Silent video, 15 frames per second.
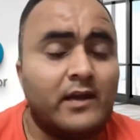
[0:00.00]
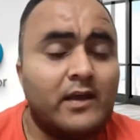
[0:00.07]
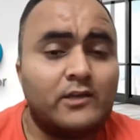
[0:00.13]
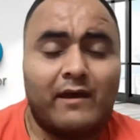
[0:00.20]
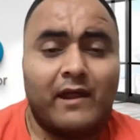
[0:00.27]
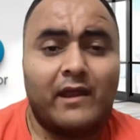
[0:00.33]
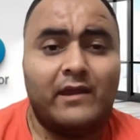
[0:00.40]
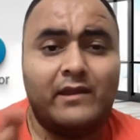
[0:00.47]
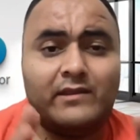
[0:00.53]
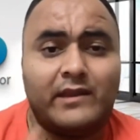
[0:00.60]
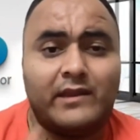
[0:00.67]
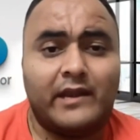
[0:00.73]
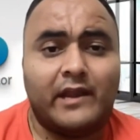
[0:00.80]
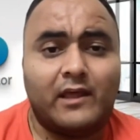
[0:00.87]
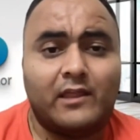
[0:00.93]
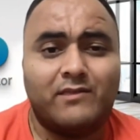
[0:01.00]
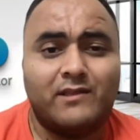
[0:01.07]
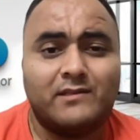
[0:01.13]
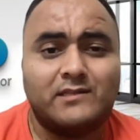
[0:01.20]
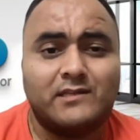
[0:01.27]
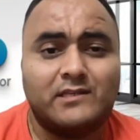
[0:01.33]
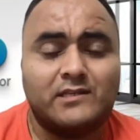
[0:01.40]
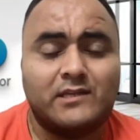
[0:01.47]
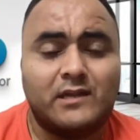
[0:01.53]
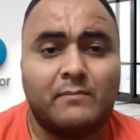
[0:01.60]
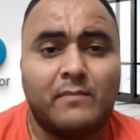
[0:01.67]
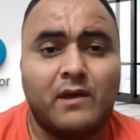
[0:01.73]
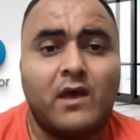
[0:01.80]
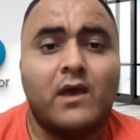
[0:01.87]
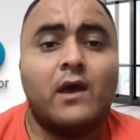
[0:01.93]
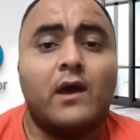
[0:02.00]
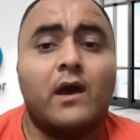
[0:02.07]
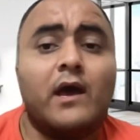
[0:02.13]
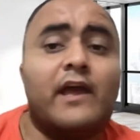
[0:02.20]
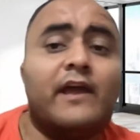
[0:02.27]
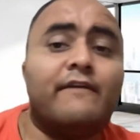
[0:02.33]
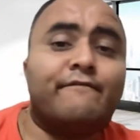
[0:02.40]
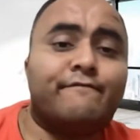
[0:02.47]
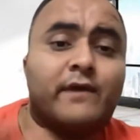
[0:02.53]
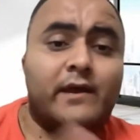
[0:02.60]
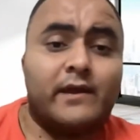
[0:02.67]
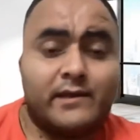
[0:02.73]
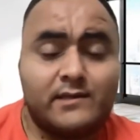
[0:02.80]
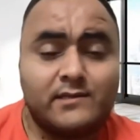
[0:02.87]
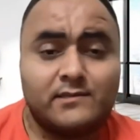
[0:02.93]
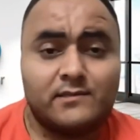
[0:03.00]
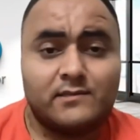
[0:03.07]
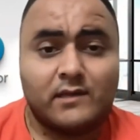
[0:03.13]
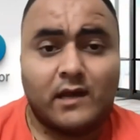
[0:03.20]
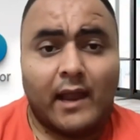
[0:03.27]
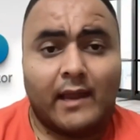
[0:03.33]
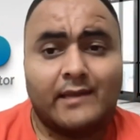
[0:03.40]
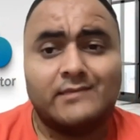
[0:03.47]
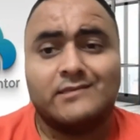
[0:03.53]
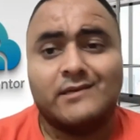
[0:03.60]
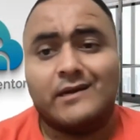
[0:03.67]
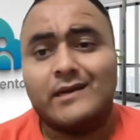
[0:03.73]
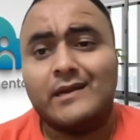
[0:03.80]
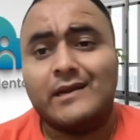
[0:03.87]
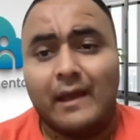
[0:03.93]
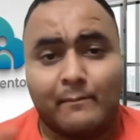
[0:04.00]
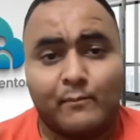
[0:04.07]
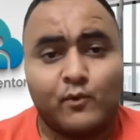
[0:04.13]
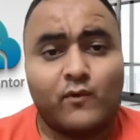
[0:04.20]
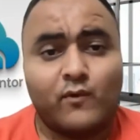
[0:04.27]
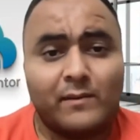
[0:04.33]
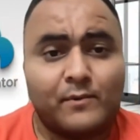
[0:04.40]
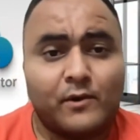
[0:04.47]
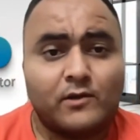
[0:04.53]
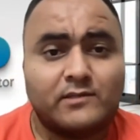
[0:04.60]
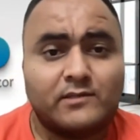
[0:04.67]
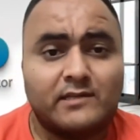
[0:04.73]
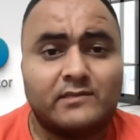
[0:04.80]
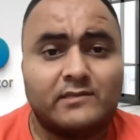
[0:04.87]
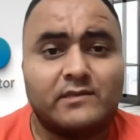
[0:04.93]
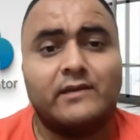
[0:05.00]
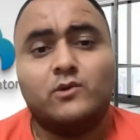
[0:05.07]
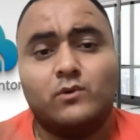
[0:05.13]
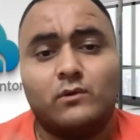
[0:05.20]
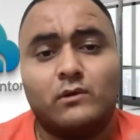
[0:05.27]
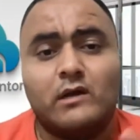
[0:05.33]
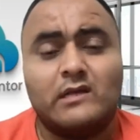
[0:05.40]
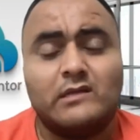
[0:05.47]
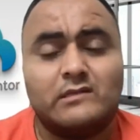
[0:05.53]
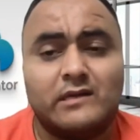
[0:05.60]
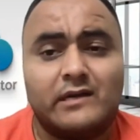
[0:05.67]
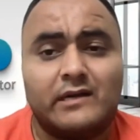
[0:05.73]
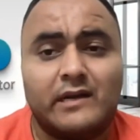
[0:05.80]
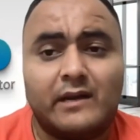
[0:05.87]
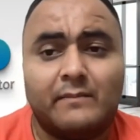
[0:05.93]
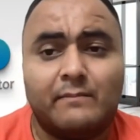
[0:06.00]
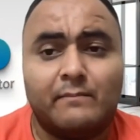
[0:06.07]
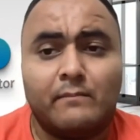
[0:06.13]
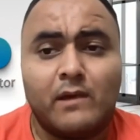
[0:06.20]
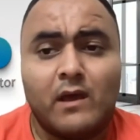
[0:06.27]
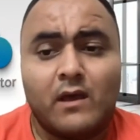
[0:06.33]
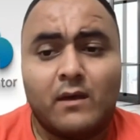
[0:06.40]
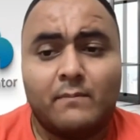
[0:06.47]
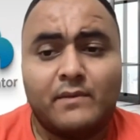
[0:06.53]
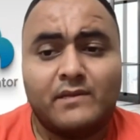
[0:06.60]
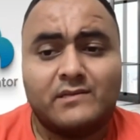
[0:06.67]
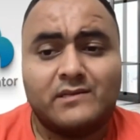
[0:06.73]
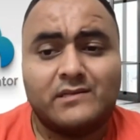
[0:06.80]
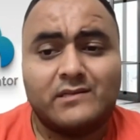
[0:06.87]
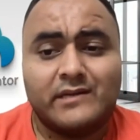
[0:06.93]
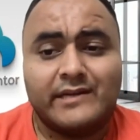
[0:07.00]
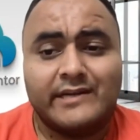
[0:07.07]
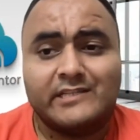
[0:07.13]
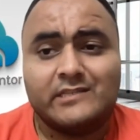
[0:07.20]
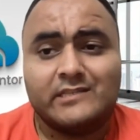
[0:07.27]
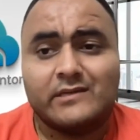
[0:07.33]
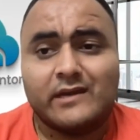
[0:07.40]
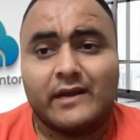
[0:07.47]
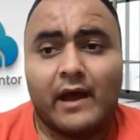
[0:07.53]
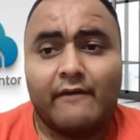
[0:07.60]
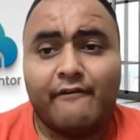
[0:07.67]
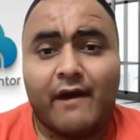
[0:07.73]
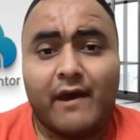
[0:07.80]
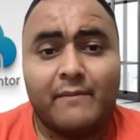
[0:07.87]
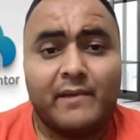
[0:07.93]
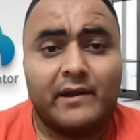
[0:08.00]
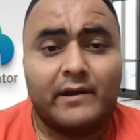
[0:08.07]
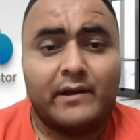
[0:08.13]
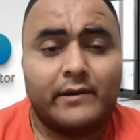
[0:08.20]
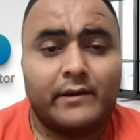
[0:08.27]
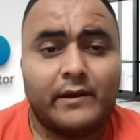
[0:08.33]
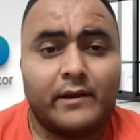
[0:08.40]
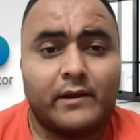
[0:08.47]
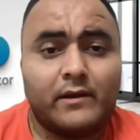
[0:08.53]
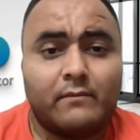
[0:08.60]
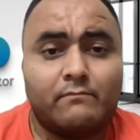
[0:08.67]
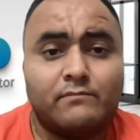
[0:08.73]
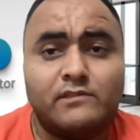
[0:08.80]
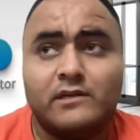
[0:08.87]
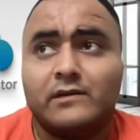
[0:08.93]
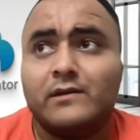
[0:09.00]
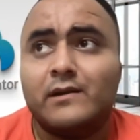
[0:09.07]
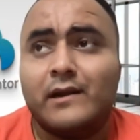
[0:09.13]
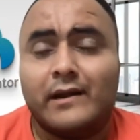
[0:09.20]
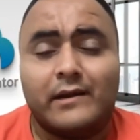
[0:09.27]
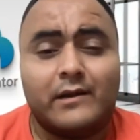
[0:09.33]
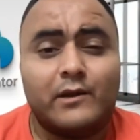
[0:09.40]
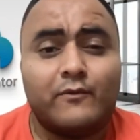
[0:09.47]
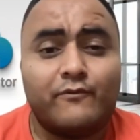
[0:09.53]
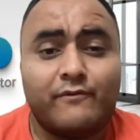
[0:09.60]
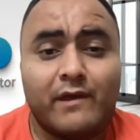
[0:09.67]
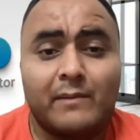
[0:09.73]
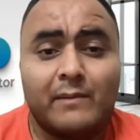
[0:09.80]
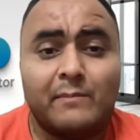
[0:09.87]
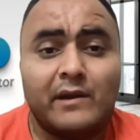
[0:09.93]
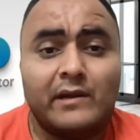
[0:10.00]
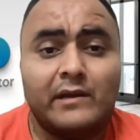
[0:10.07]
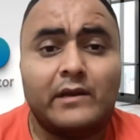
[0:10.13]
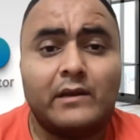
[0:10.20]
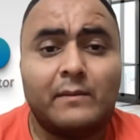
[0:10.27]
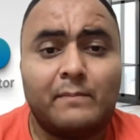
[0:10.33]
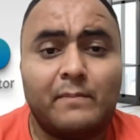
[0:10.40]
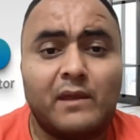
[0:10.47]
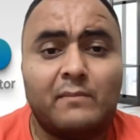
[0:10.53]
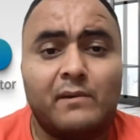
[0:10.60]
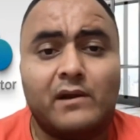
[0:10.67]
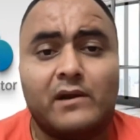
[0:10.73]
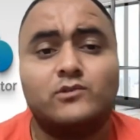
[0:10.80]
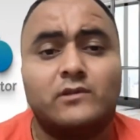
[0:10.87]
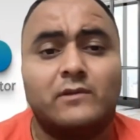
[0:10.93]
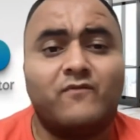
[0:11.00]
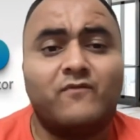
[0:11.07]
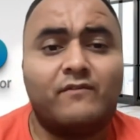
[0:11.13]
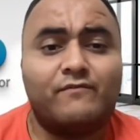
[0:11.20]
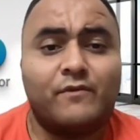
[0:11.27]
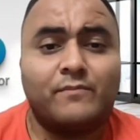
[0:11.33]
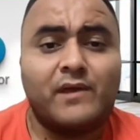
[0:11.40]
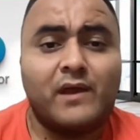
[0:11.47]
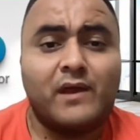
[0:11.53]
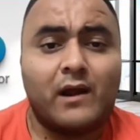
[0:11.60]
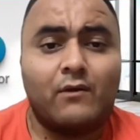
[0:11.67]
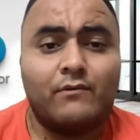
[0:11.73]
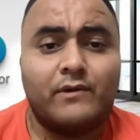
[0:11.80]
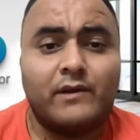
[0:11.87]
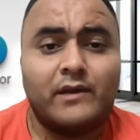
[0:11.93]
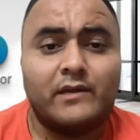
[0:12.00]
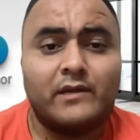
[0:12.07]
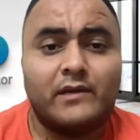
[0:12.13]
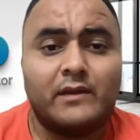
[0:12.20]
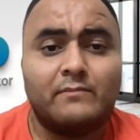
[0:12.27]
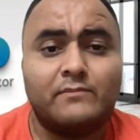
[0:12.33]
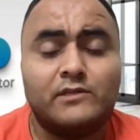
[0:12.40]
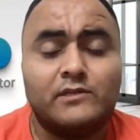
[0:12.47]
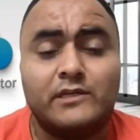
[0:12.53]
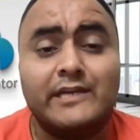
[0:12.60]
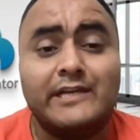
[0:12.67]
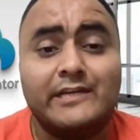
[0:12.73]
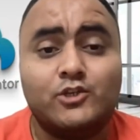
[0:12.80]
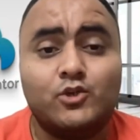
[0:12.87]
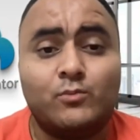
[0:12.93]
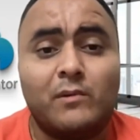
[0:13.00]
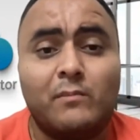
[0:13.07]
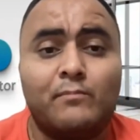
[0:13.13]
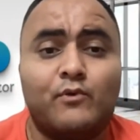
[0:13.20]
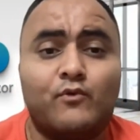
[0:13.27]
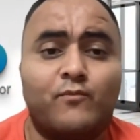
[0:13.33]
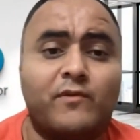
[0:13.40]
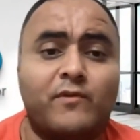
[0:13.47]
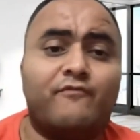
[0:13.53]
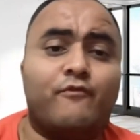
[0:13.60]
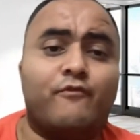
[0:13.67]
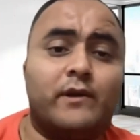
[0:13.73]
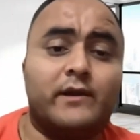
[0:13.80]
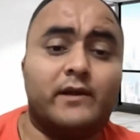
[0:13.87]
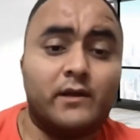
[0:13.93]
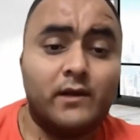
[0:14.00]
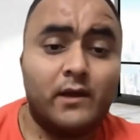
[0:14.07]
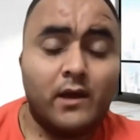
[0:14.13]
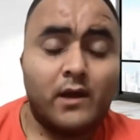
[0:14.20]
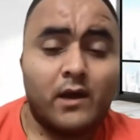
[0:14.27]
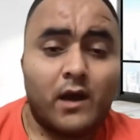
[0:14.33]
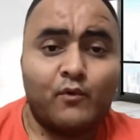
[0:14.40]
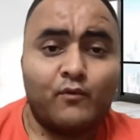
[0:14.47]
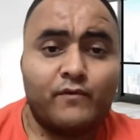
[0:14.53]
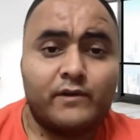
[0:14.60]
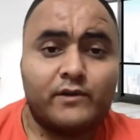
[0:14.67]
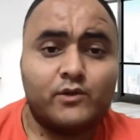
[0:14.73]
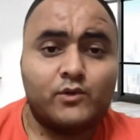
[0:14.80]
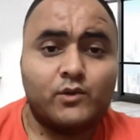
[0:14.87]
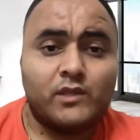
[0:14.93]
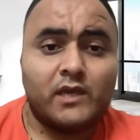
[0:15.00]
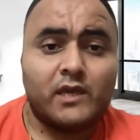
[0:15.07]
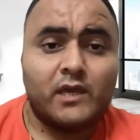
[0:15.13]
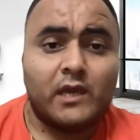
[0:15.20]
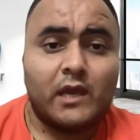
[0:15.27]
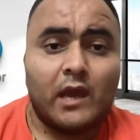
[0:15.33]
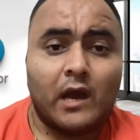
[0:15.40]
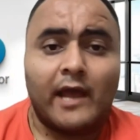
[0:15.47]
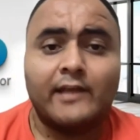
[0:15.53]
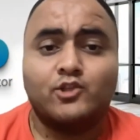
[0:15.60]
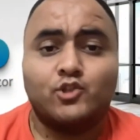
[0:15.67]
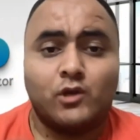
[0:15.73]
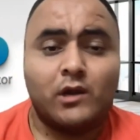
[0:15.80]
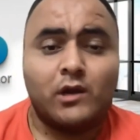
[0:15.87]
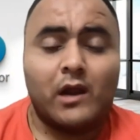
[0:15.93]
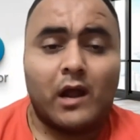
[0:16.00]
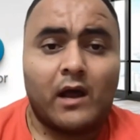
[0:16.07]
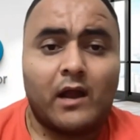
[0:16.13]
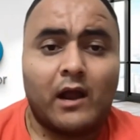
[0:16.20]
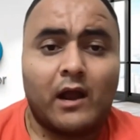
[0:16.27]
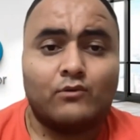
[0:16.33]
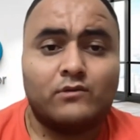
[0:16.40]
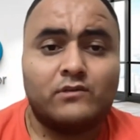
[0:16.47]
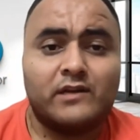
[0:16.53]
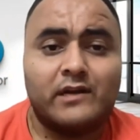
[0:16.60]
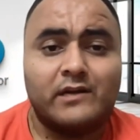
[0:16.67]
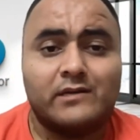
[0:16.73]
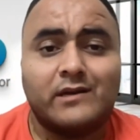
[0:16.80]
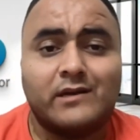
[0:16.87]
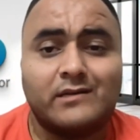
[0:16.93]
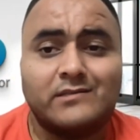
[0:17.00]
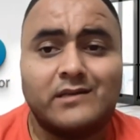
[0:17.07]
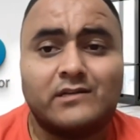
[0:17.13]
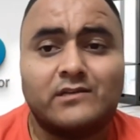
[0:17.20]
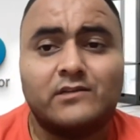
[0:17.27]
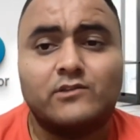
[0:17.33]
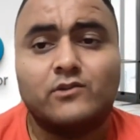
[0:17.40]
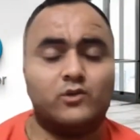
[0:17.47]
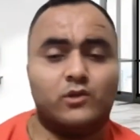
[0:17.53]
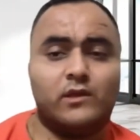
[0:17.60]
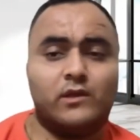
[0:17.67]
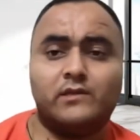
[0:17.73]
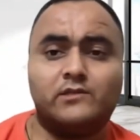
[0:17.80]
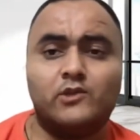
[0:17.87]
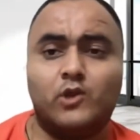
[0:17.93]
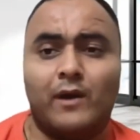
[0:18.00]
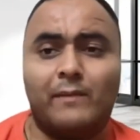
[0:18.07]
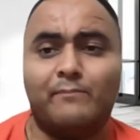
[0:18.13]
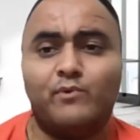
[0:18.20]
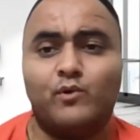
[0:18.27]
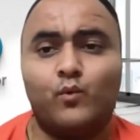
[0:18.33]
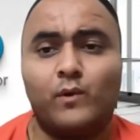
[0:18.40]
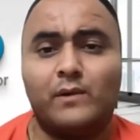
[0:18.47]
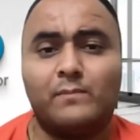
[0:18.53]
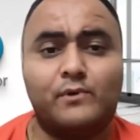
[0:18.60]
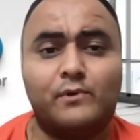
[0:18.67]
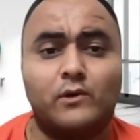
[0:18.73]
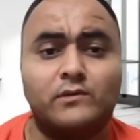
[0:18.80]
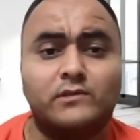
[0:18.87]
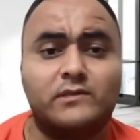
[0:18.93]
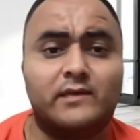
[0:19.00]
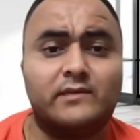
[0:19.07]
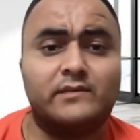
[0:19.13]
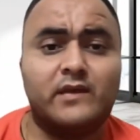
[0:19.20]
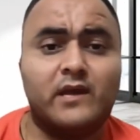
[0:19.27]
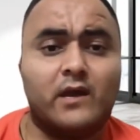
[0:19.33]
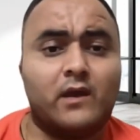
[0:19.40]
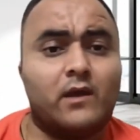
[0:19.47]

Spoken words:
Any data in the system, if there is any certain approval process, right? So certain business needs, right? If I am entering a general entry, if I am entering a payable, so someone from the accounting team needs to be improved before it move it to the actual accounts, right? Transactions. So there is no approval process.